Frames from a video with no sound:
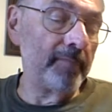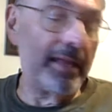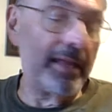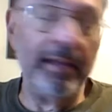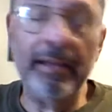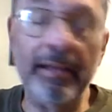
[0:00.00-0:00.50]

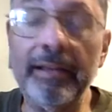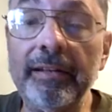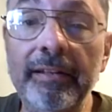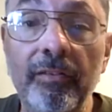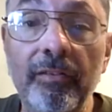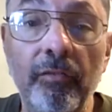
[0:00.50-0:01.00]
and
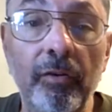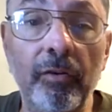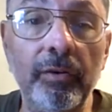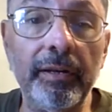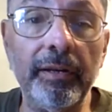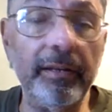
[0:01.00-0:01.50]
it's
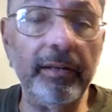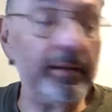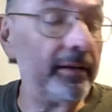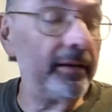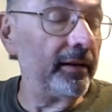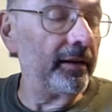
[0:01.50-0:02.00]

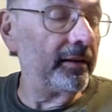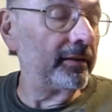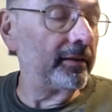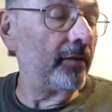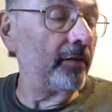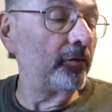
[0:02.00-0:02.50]
very
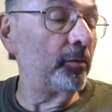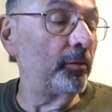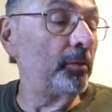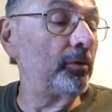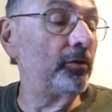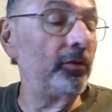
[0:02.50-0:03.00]

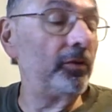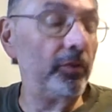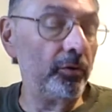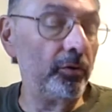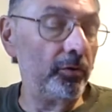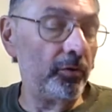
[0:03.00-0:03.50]
comfortable to
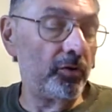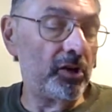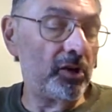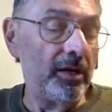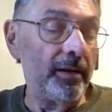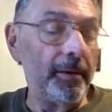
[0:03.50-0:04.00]
use.
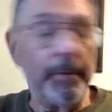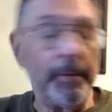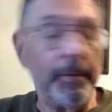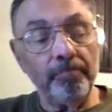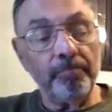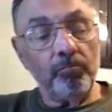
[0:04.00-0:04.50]

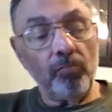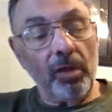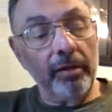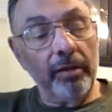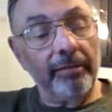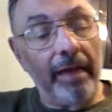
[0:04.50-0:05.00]

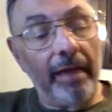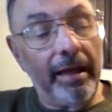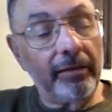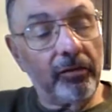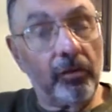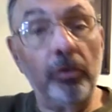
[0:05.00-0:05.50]

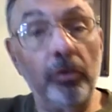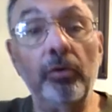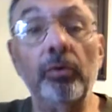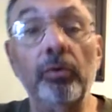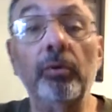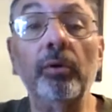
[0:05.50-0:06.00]
Attached
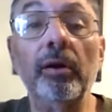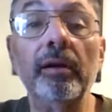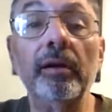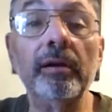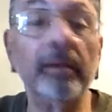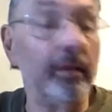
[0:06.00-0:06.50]
to
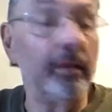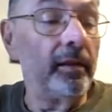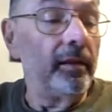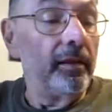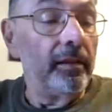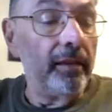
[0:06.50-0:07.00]

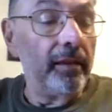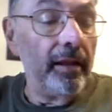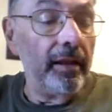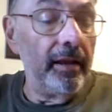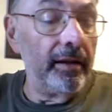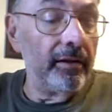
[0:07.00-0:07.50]
the
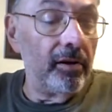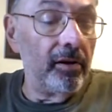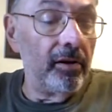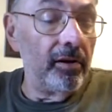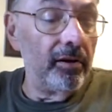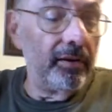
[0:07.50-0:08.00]

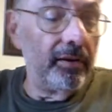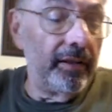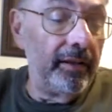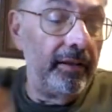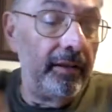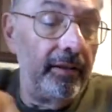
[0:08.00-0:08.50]
Handguard
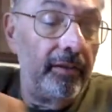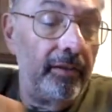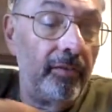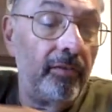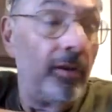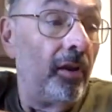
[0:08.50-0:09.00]

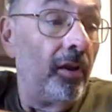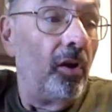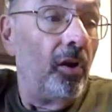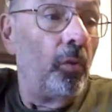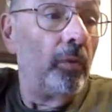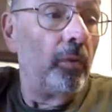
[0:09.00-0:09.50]
is
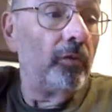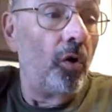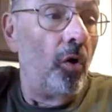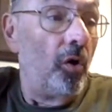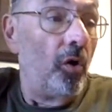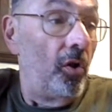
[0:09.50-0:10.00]
what's
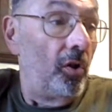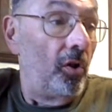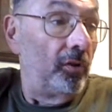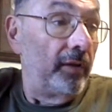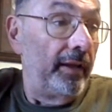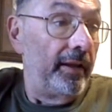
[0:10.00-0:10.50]

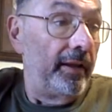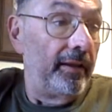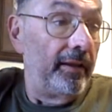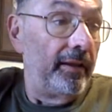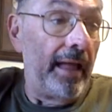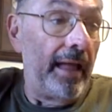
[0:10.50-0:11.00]
called
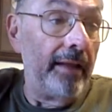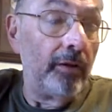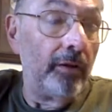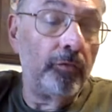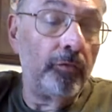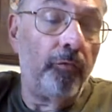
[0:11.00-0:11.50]
a
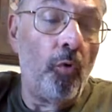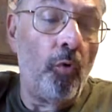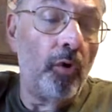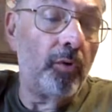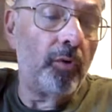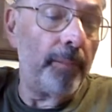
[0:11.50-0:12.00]
angled
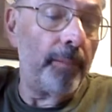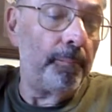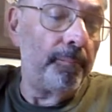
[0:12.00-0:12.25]
foregrip,